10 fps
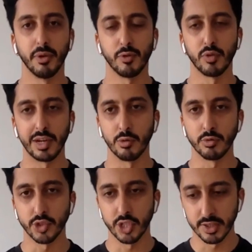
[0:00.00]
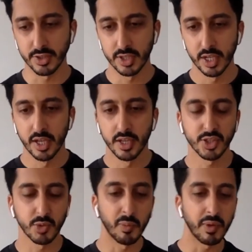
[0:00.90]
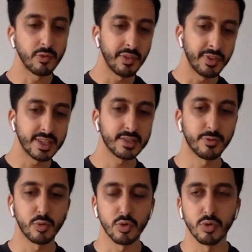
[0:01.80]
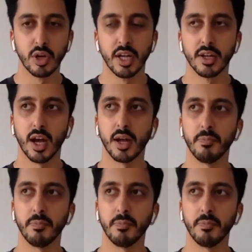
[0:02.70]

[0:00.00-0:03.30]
before it launches. So when we've run this for